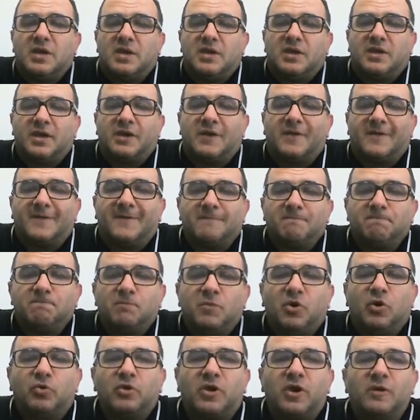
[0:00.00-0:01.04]
king.
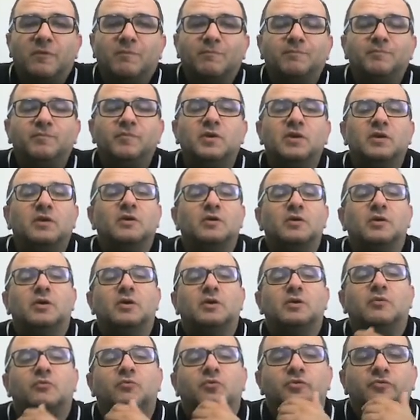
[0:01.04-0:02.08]
Okay,
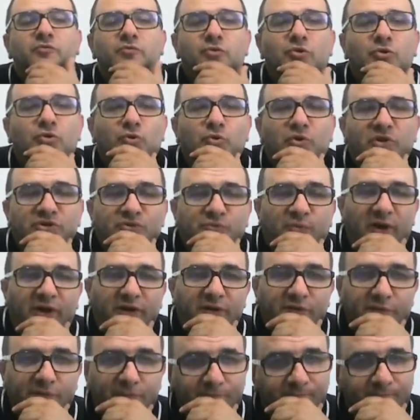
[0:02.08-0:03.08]
what would you do as white?